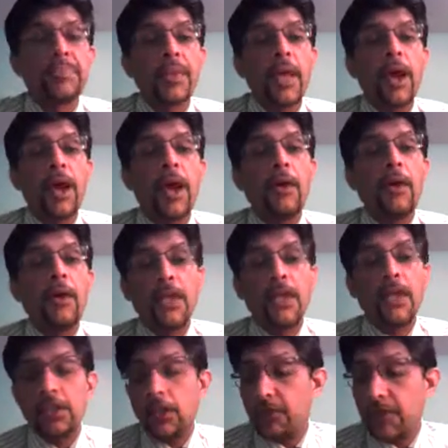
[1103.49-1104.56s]
Well,
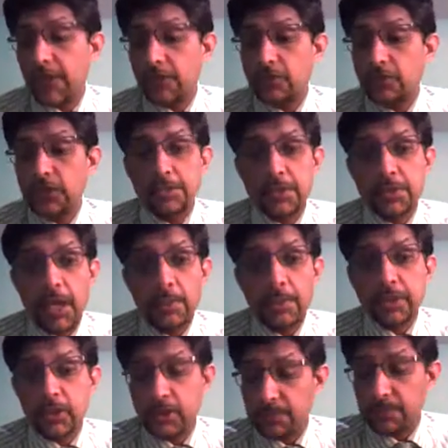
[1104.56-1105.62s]
dear fans and
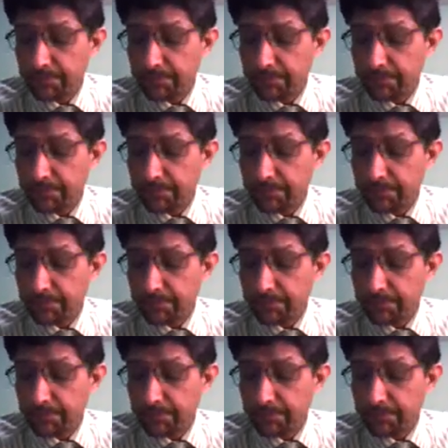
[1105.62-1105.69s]
subscribers,